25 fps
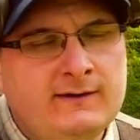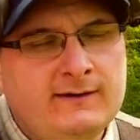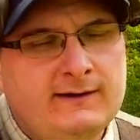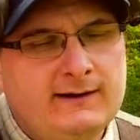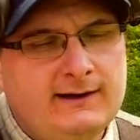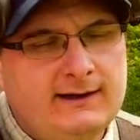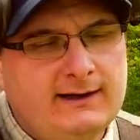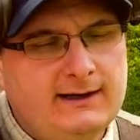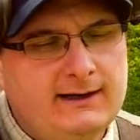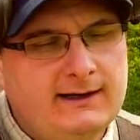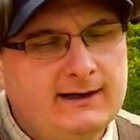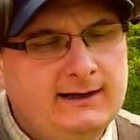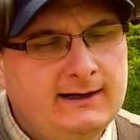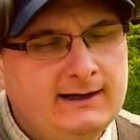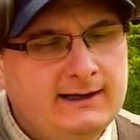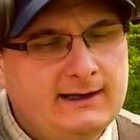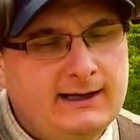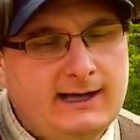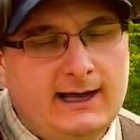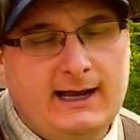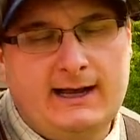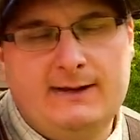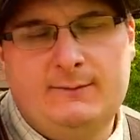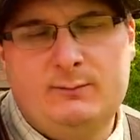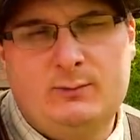
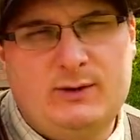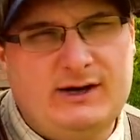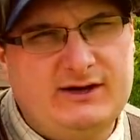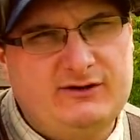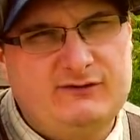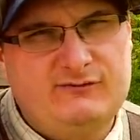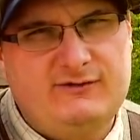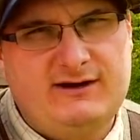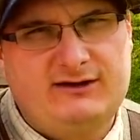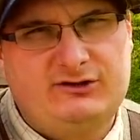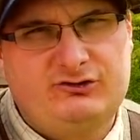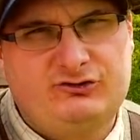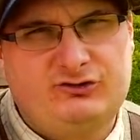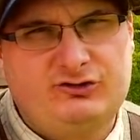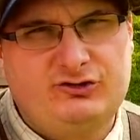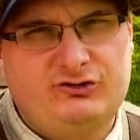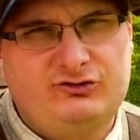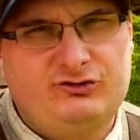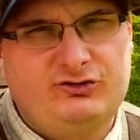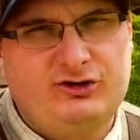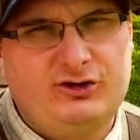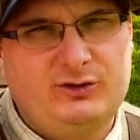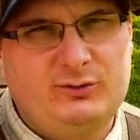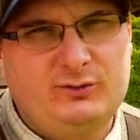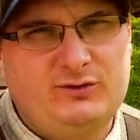and registered
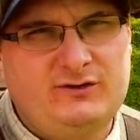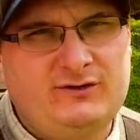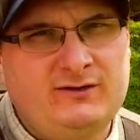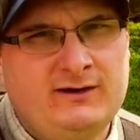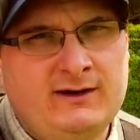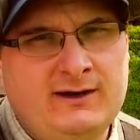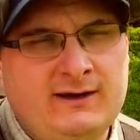shoots.